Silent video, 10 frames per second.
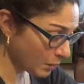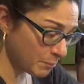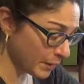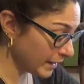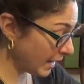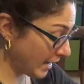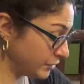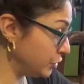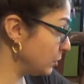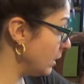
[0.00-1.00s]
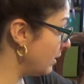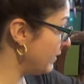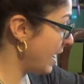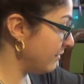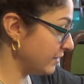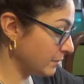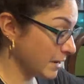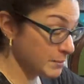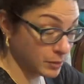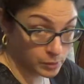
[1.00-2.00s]
But I do love having
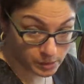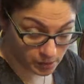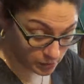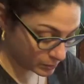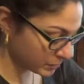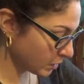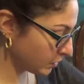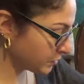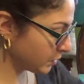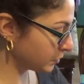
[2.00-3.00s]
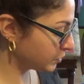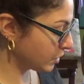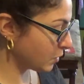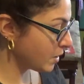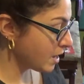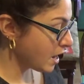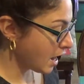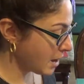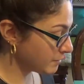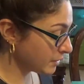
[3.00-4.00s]
my Post-it notes also. So
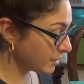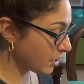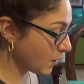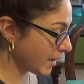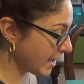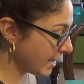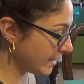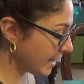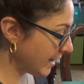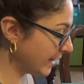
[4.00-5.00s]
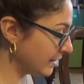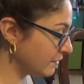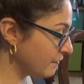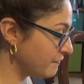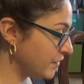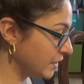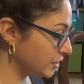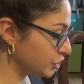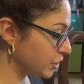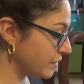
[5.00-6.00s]
I'm going to go ahead and finish